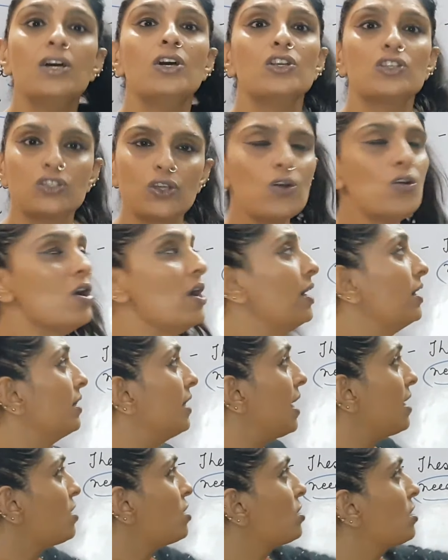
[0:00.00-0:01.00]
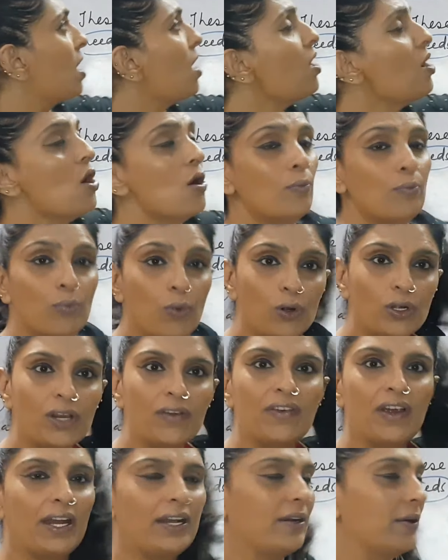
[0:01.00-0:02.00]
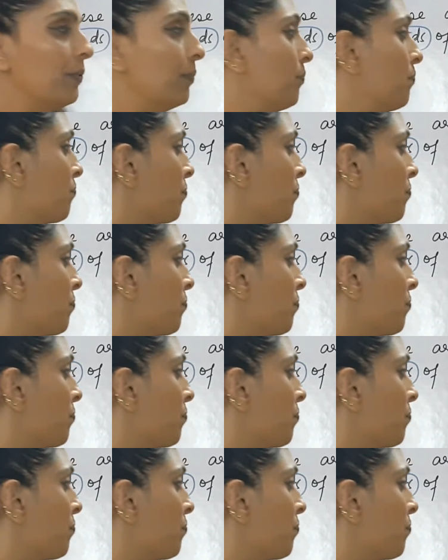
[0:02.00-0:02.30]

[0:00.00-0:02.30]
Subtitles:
So, that's the motivator.